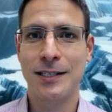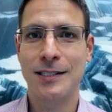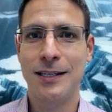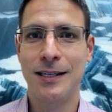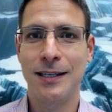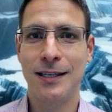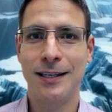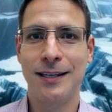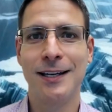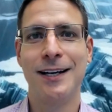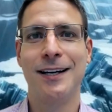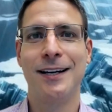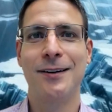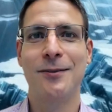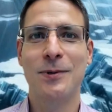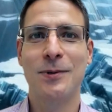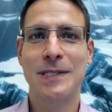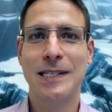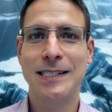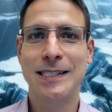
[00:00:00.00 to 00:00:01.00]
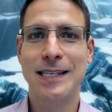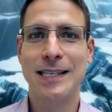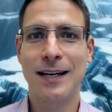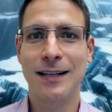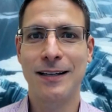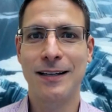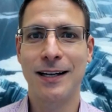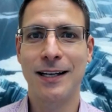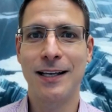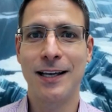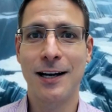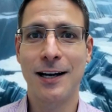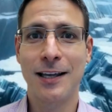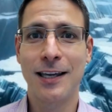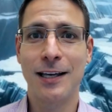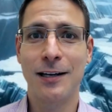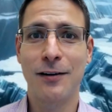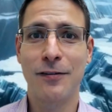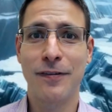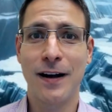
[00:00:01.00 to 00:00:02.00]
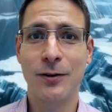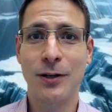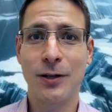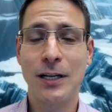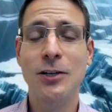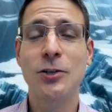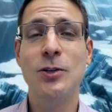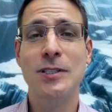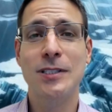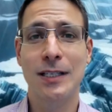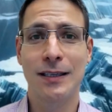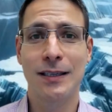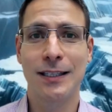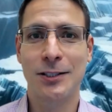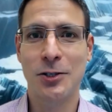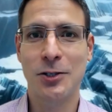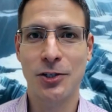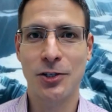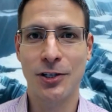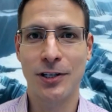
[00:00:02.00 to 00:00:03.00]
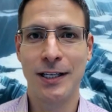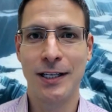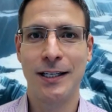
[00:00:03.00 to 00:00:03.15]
He was excited that a young kid found interest in literature,